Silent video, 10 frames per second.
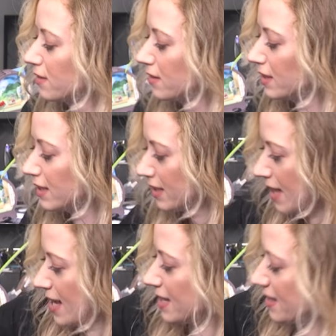
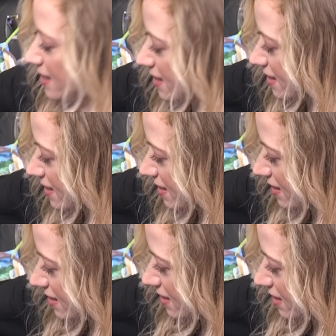
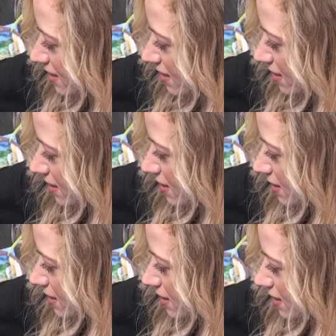
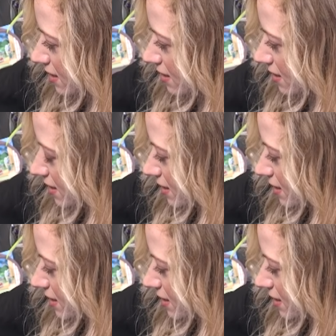The person shown says nothing.